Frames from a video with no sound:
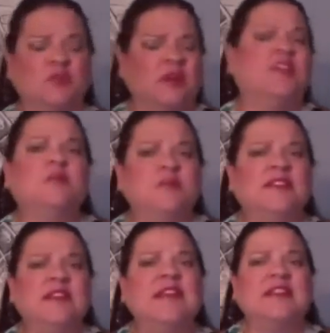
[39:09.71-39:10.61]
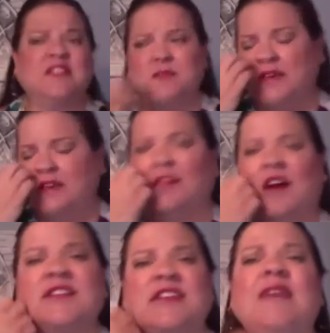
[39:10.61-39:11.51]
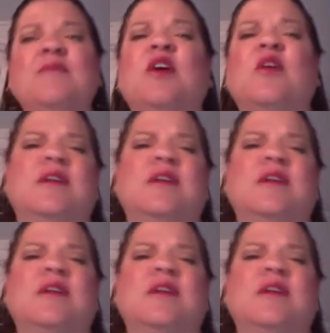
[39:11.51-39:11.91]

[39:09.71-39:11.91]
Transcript: my therapist said that to me a long time ago.